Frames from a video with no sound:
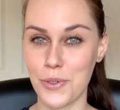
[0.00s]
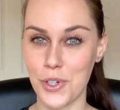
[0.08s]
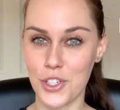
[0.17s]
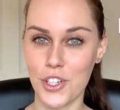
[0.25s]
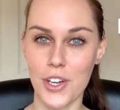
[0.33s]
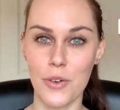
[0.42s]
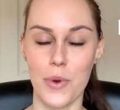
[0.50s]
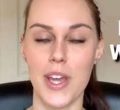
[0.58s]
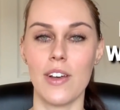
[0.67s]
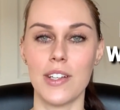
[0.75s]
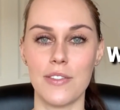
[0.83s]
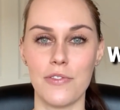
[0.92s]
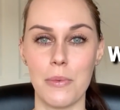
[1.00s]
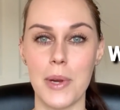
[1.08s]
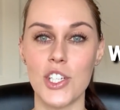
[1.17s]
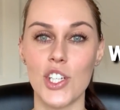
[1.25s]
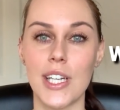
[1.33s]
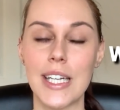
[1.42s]
nutrition, and weight loss
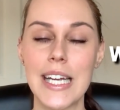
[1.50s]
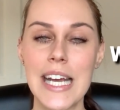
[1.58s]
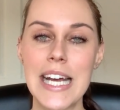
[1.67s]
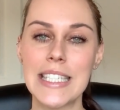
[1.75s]
information.